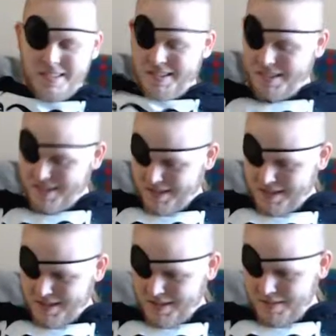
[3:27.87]

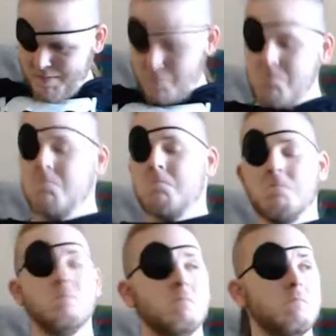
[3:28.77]

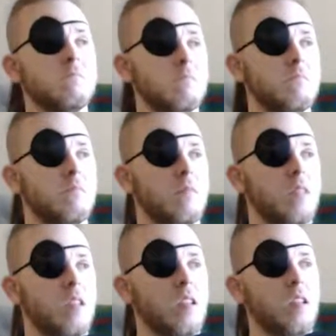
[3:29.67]

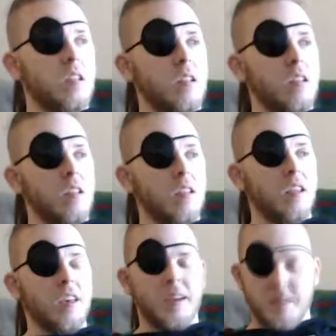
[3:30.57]

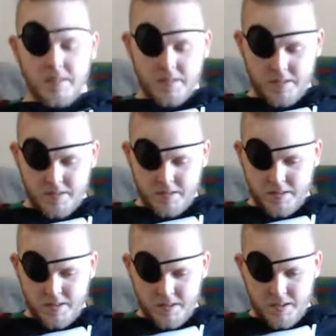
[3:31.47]

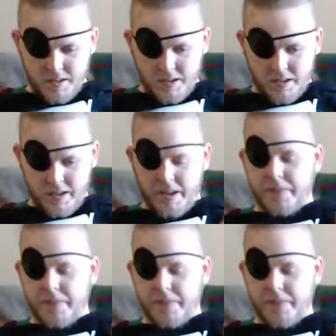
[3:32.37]
(silent)